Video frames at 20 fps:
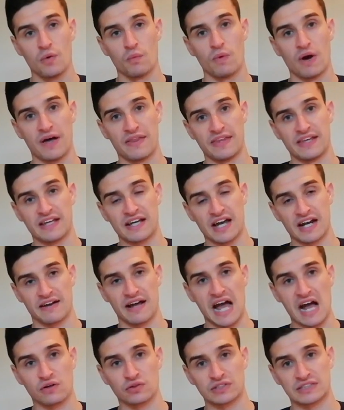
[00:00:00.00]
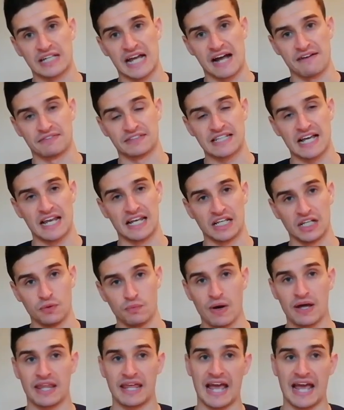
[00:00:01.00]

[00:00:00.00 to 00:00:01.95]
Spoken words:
where the kind of house staff are telling you where